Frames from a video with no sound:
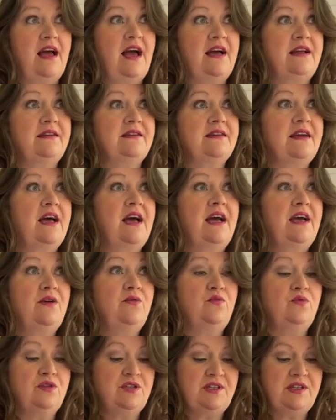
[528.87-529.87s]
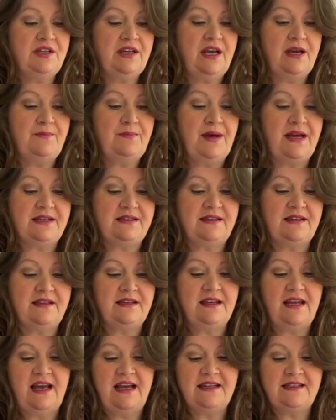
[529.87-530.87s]
And it wasn't a
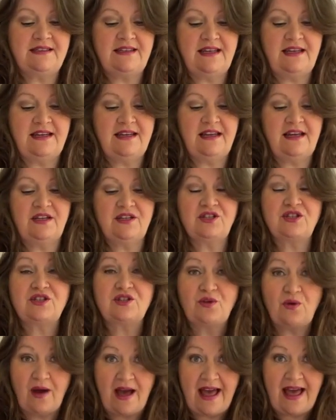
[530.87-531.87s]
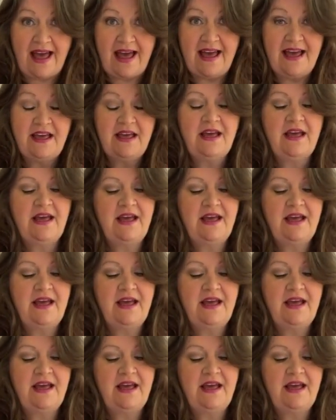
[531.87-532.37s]
pattern as in a square.